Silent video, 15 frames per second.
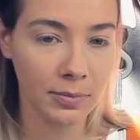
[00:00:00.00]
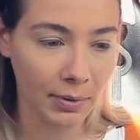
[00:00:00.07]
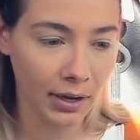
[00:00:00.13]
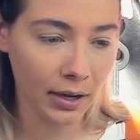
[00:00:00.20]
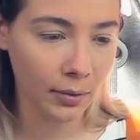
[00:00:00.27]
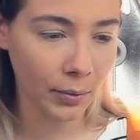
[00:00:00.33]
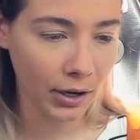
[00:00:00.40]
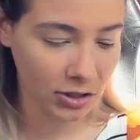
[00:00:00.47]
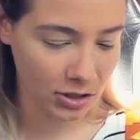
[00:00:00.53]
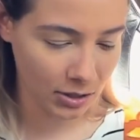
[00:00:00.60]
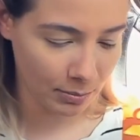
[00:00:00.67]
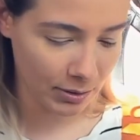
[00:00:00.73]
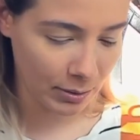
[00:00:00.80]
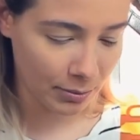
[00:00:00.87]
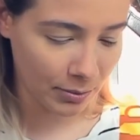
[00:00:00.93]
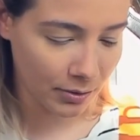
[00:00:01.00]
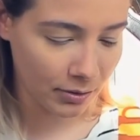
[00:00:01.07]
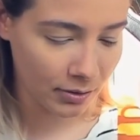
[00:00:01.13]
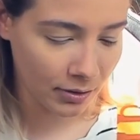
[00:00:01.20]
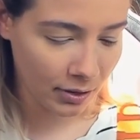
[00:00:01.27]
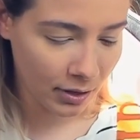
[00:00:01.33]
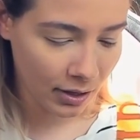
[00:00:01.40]
by watching people
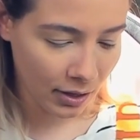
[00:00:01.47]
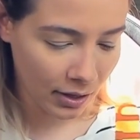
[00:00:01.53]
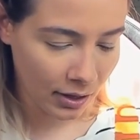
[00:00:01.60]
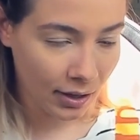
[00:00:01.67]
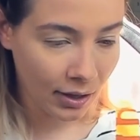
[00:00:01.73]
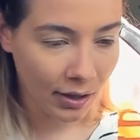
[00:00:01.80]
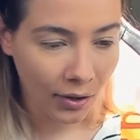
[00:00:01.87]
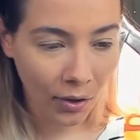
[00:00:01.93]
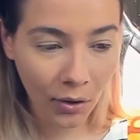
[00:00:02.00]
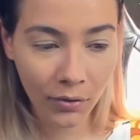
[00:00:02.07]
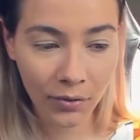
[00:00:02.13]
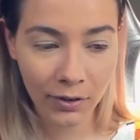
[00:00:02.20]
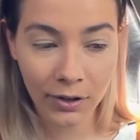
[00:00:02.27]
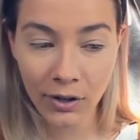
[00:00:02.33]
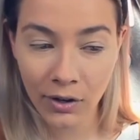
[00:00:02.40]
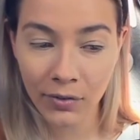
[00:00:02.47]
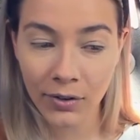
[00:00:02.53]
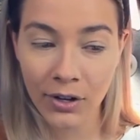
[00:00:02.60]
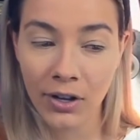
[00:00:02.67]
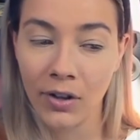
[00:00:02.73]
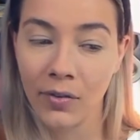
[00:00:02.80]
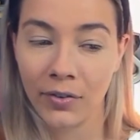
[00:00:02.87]
over and over
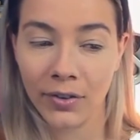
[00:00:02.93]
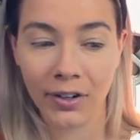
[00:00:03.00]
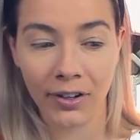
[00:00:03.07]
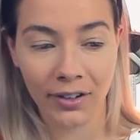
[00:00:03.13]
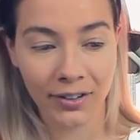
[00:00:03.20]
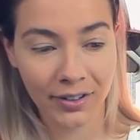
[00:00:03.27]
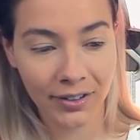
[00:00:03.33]
and over.